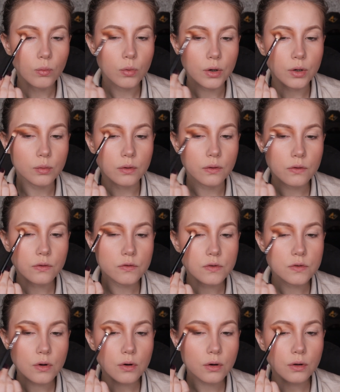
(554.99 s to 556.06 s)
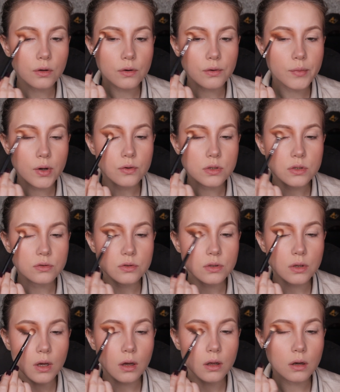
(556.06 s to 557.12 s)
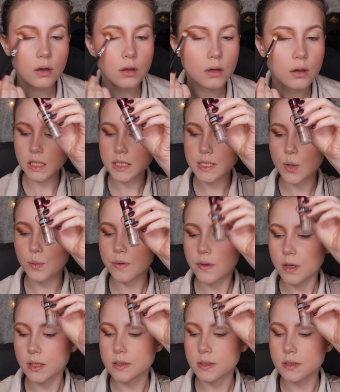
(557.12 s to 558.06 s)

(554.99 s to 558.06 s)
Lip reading: work with circular motions again. Let's go with the